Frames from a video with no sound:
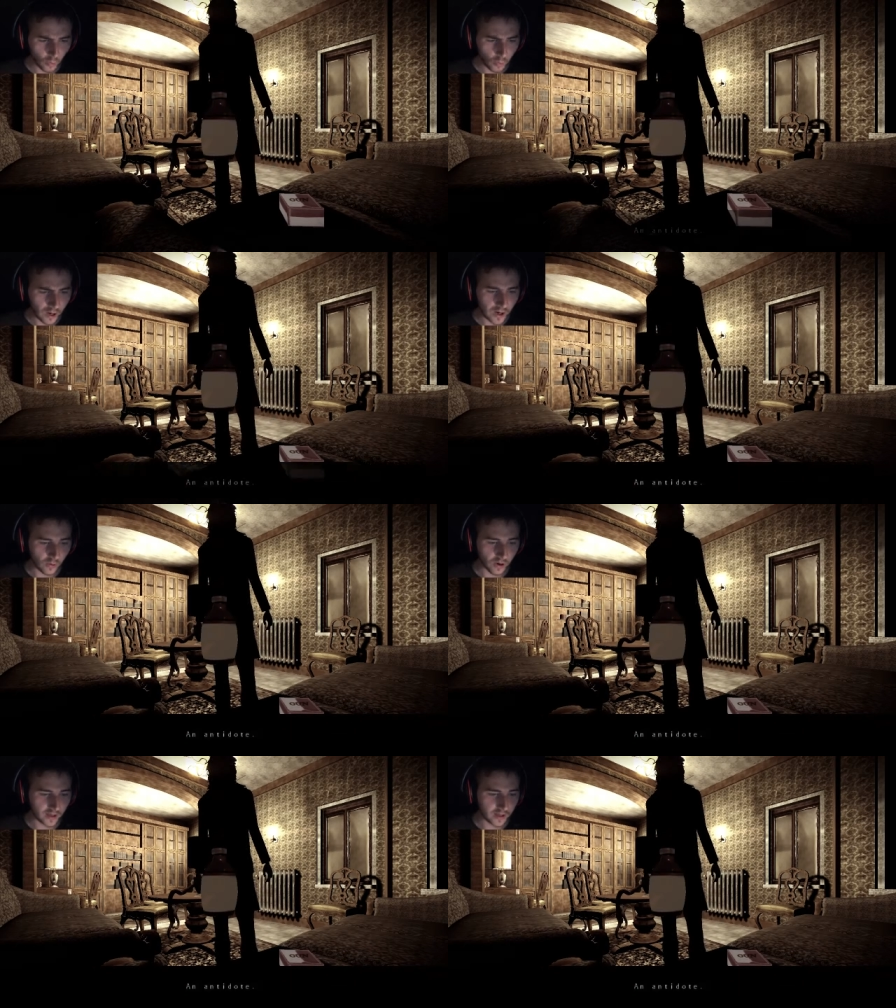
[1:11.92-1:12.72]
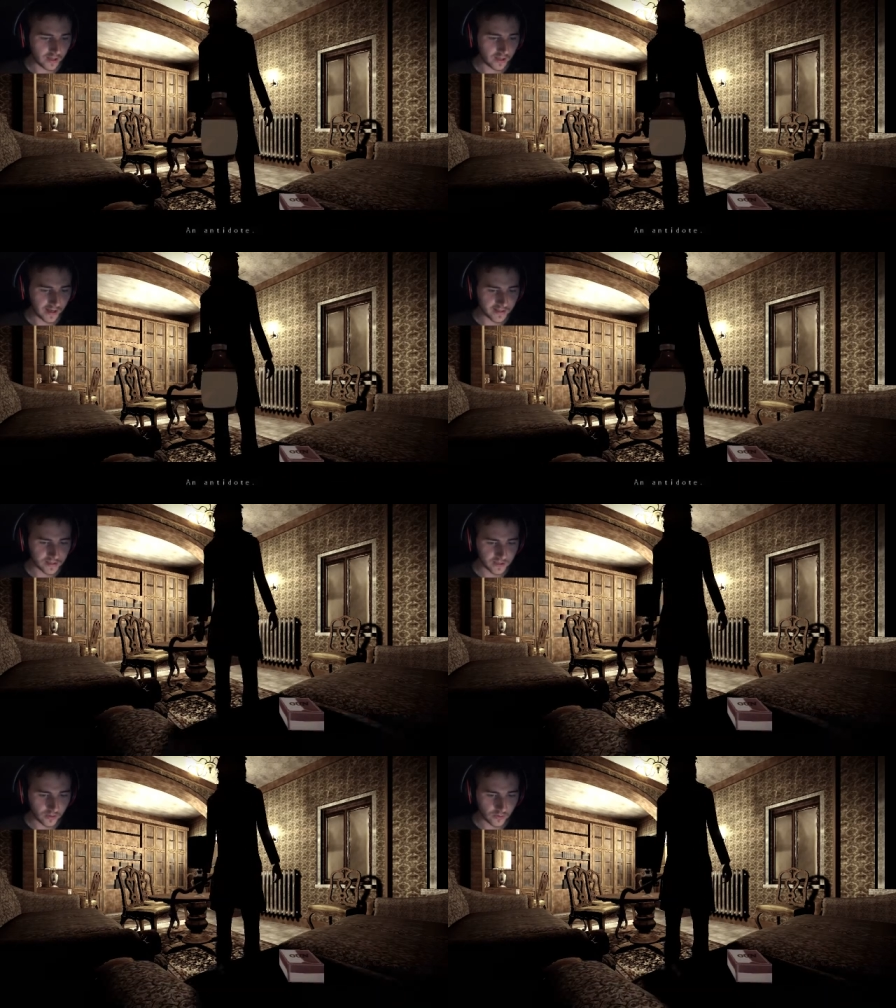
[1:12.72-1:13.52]
Wow, okay,
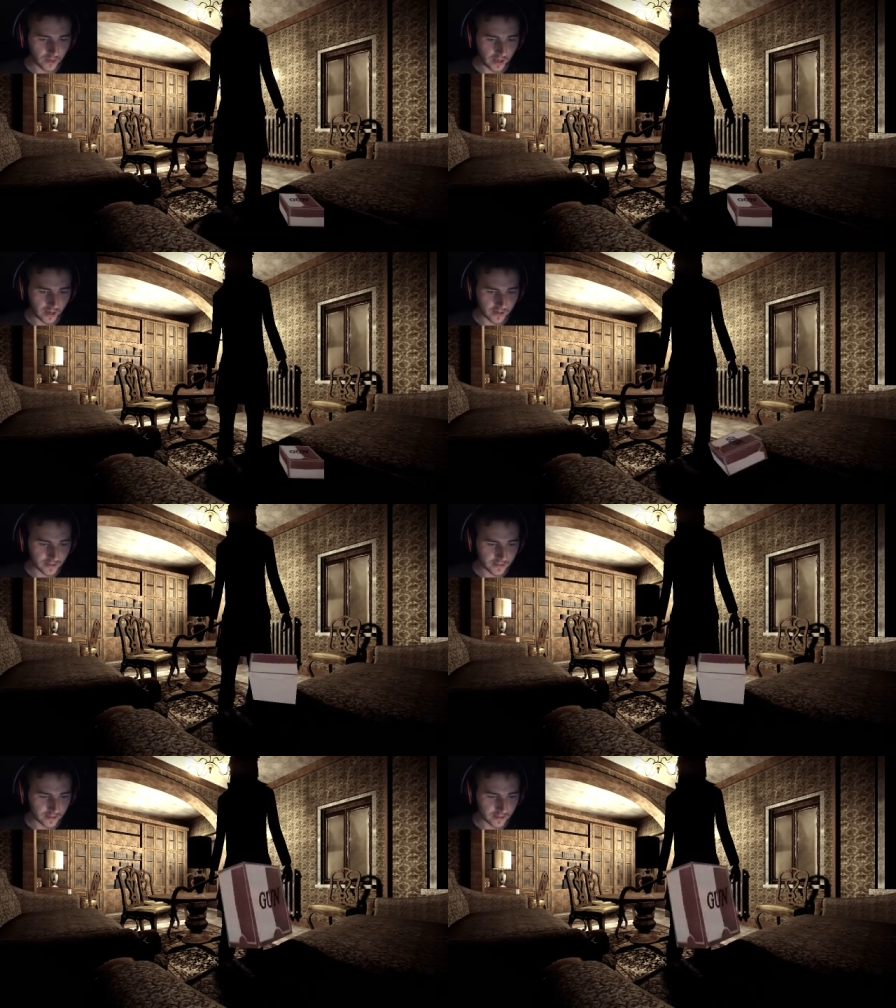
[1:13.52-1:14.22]
antidote and